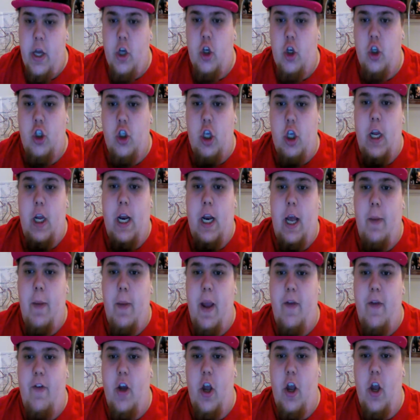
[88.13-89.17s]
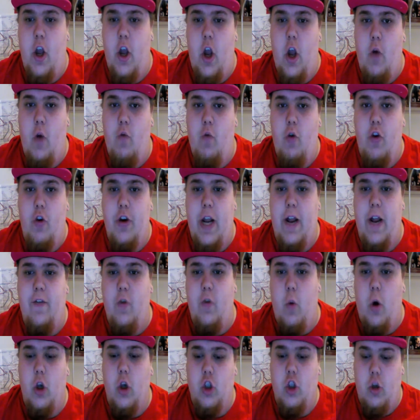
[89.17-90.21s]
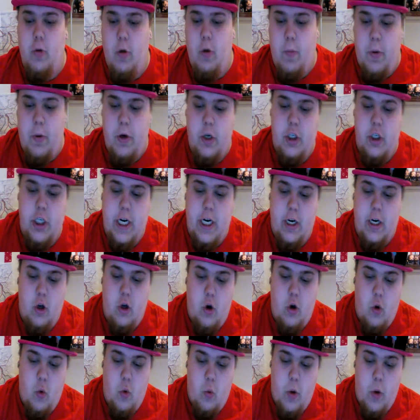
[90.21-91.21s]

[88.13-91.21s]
Just a little bit of a rundown for what's coming up on the channel.